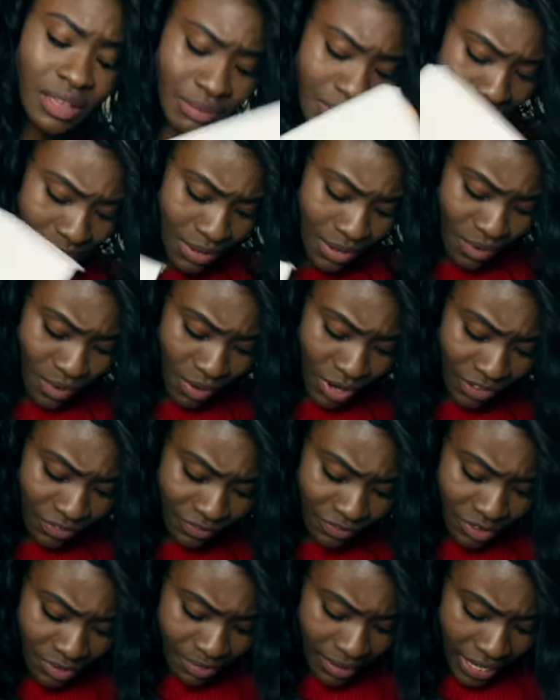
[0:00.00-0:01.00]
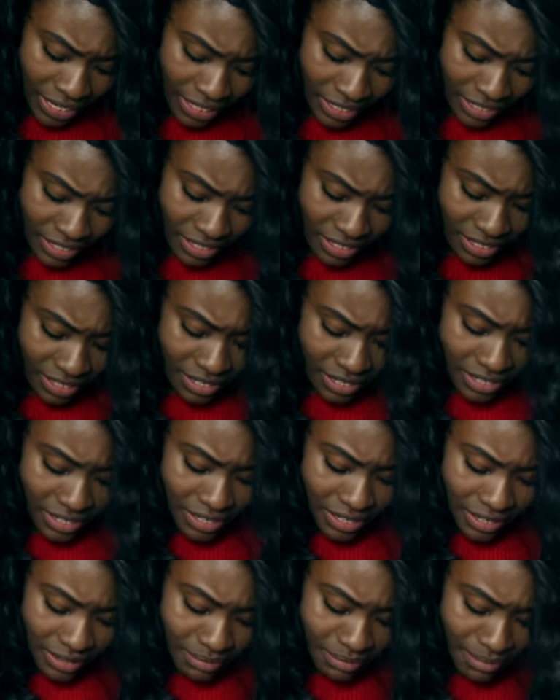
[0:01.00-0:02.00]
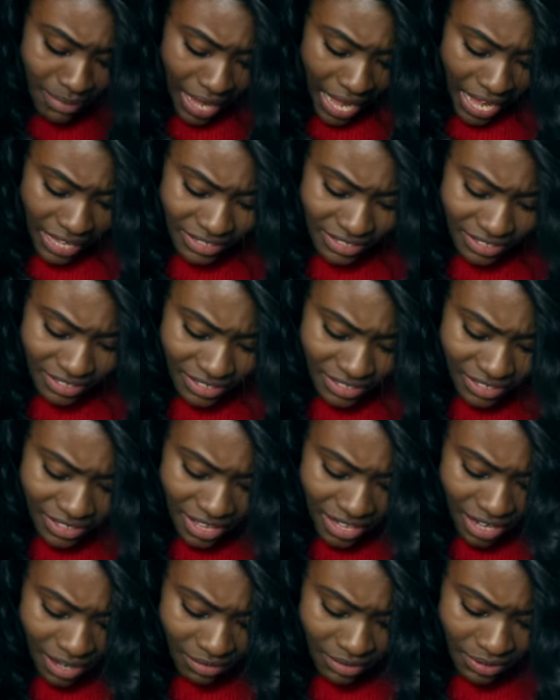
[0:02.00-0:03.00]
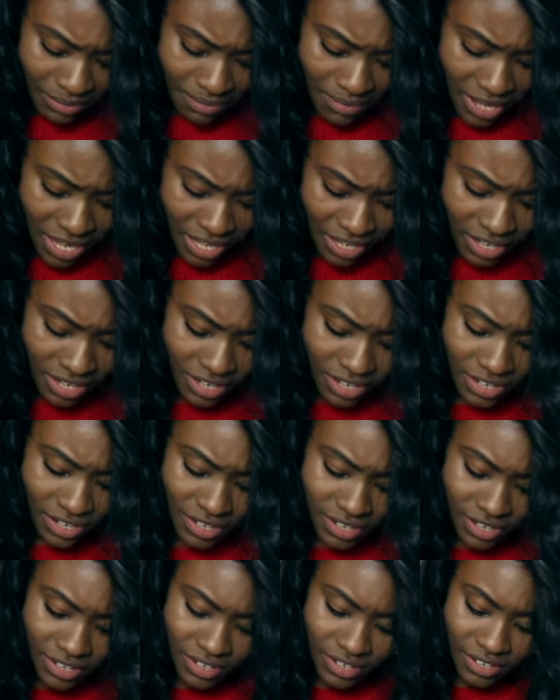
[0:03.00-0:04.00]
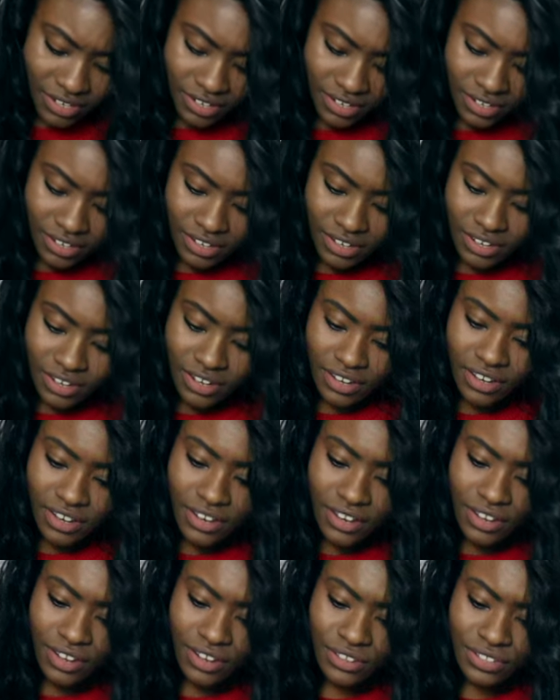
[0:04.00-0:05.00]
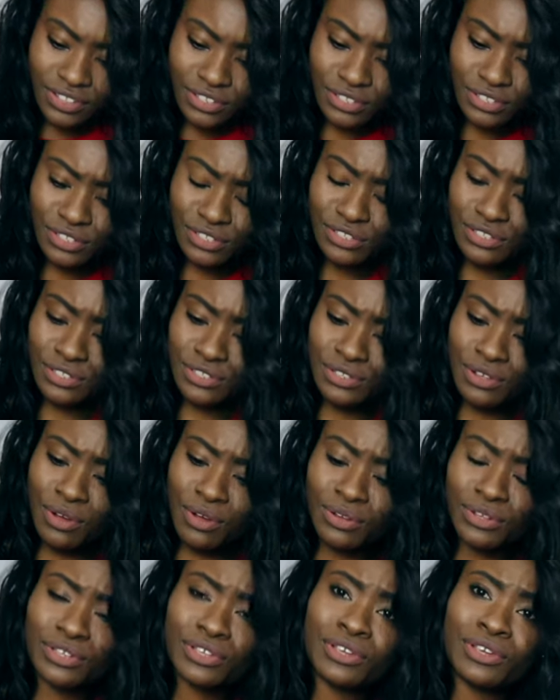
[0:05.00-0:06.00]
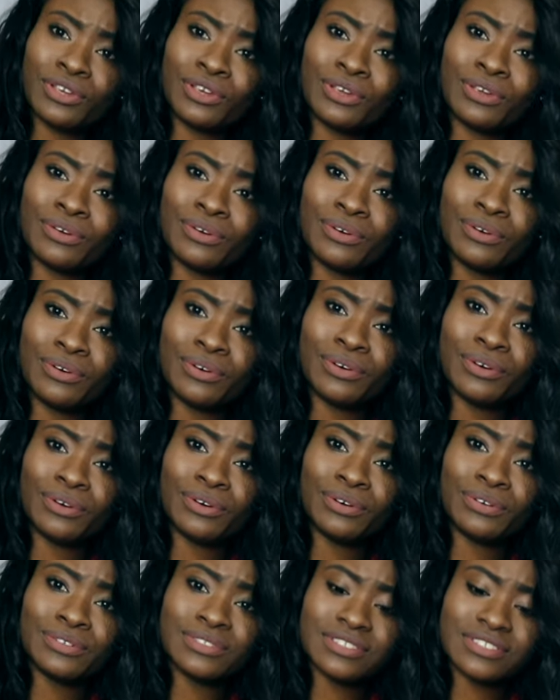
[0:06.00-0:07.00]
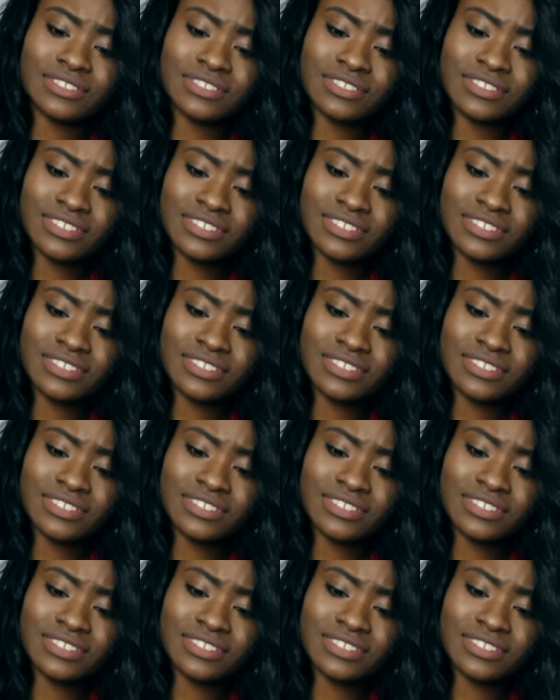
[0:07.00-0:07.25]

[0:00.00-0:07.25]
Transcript: Maybe one for my masks that I would make. Oh, this is so cute.